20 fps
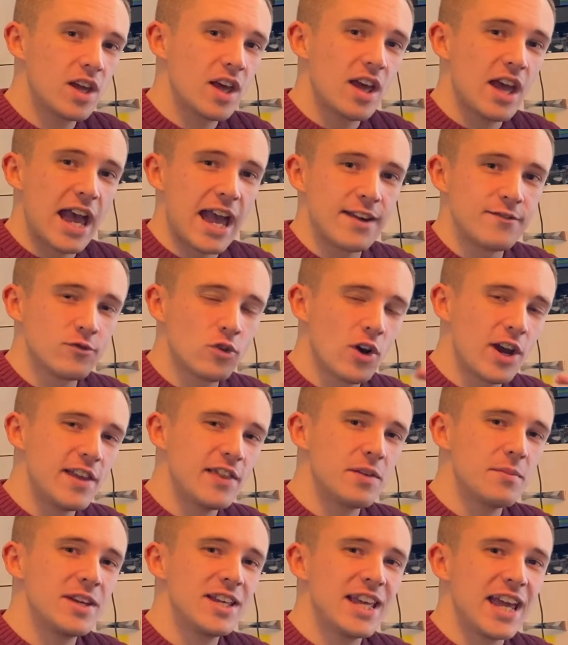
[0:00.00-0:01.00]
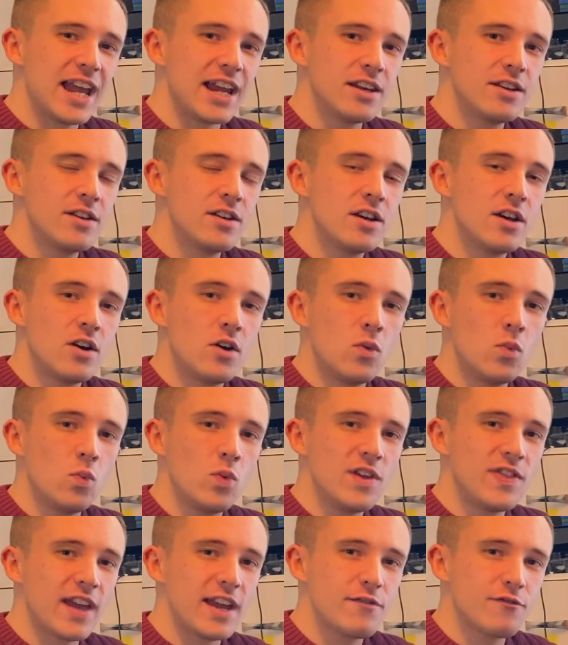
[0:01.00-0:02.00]
and write them again with
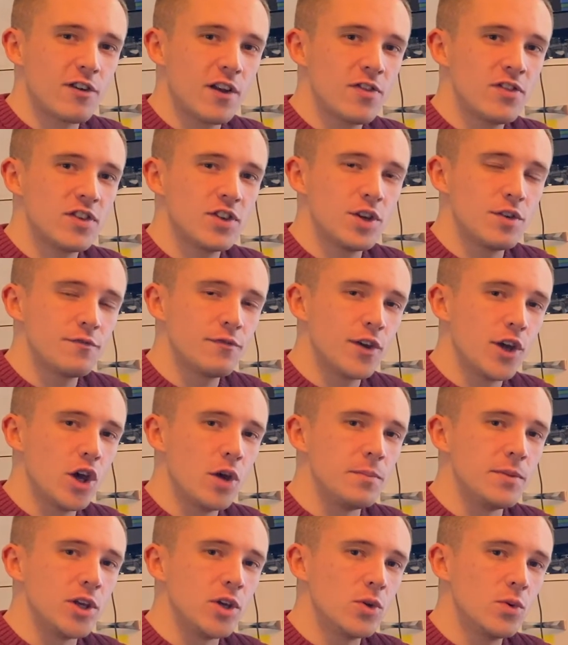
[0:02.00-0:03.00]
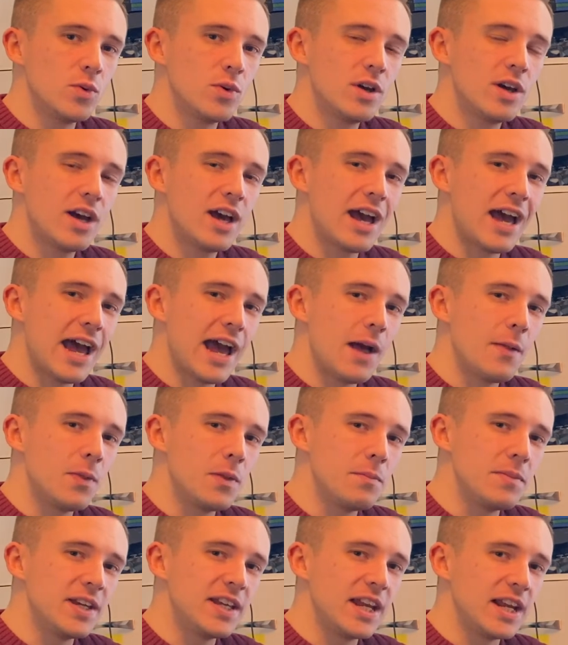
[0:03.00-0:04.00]
a fronted adverbial at the
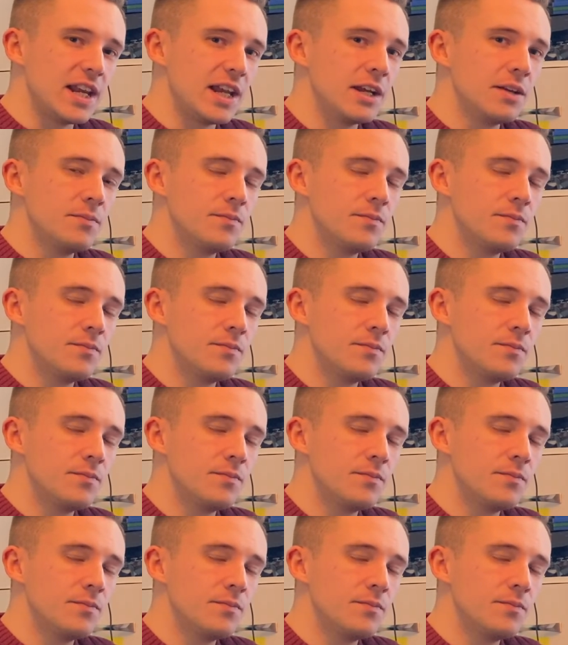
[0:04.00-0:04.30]
beginning.